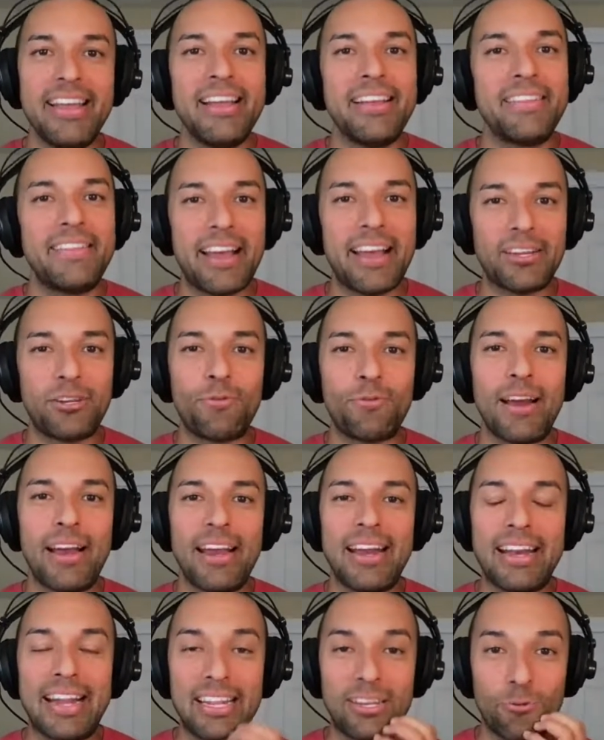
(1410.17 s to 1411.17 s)
That's
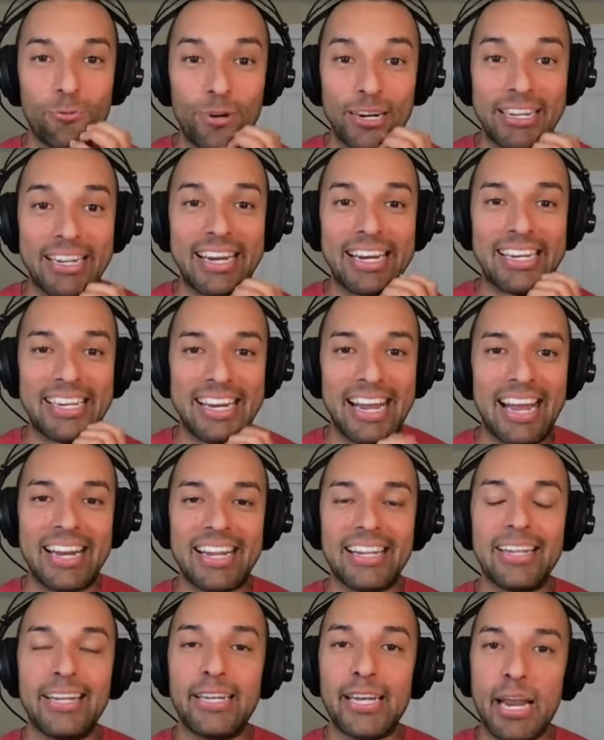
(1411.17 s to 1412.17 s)
right. That's really
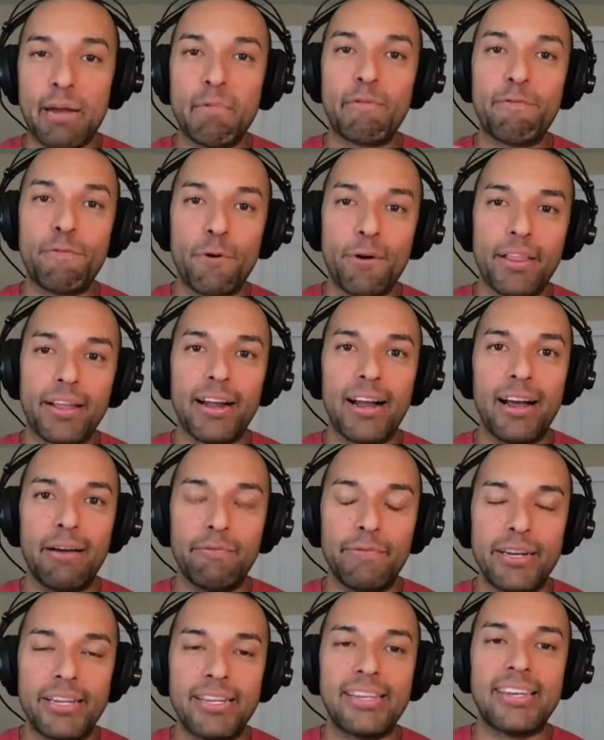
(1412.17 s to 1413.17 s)
exciting. The day before the
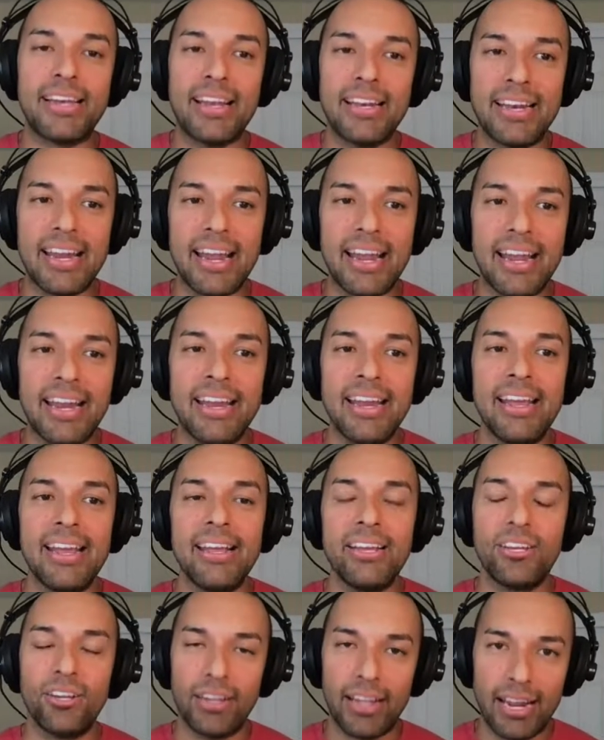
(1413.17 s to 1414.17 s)
conference, Sunday,
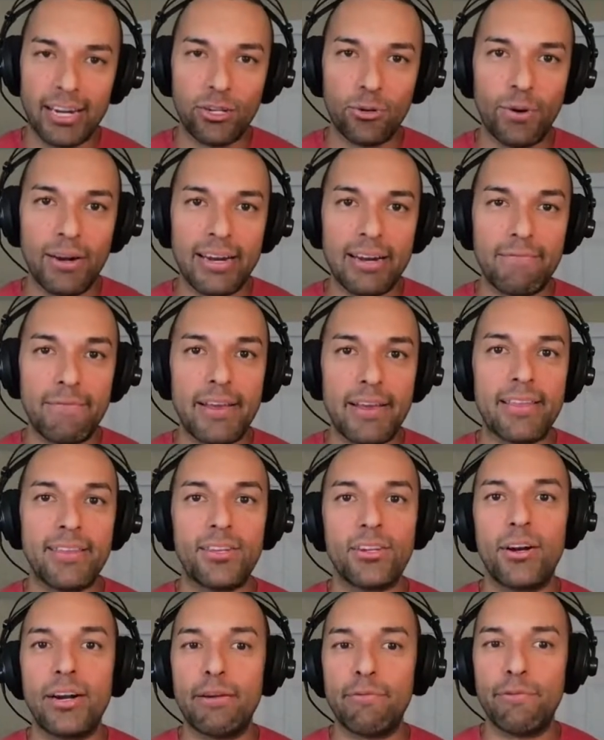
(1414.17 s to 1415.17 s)
July 25th,
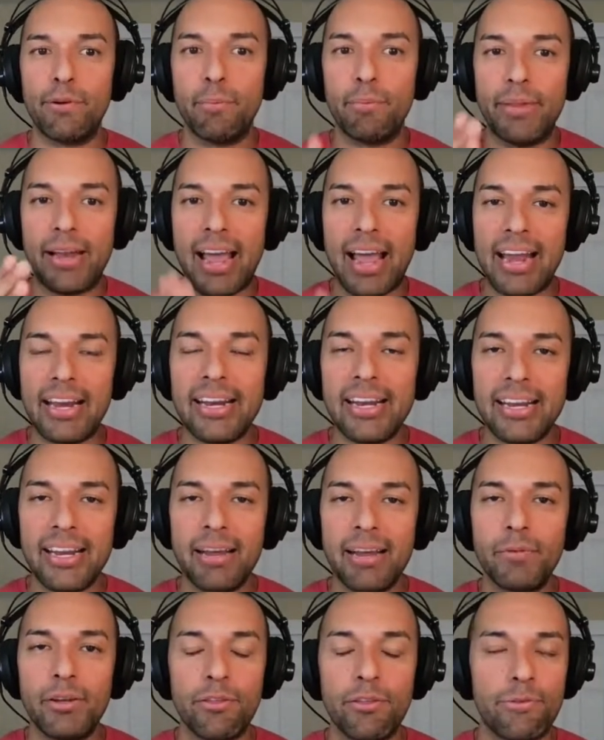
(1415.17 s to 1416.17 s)
starting from 9
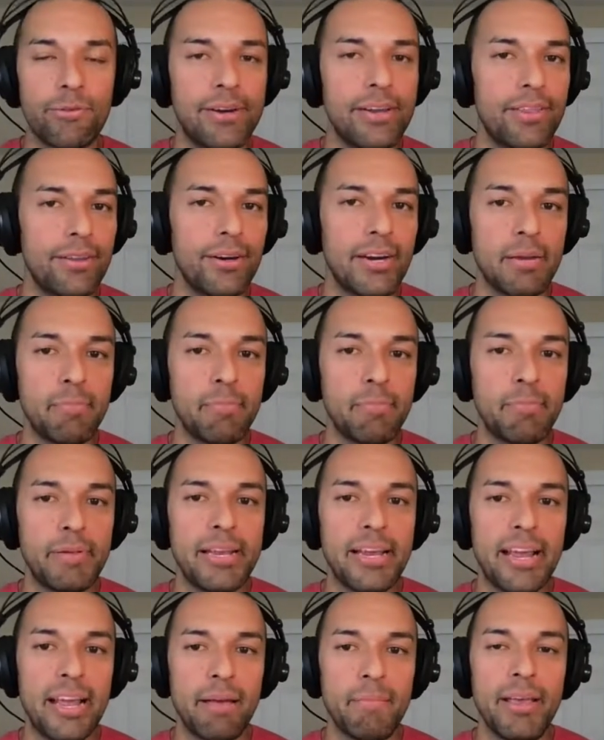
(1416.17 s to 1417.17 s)
a.m. to 3:30
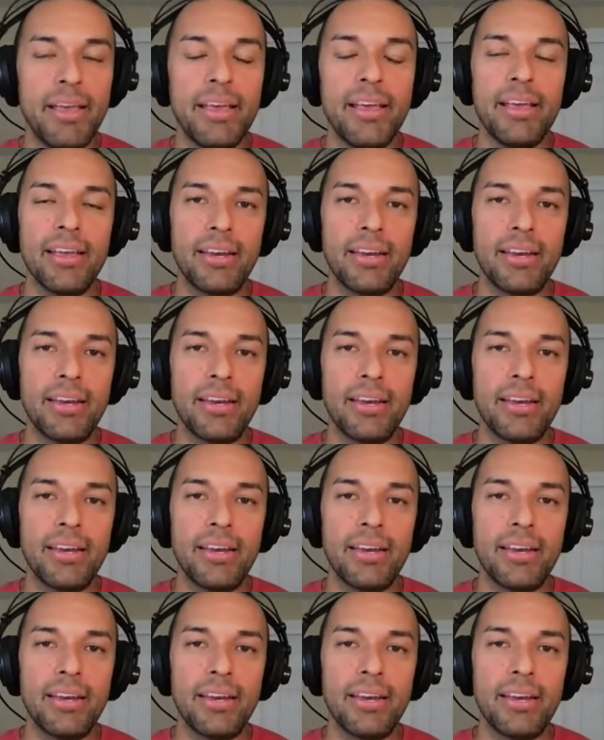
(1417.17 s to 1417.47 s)
p.m.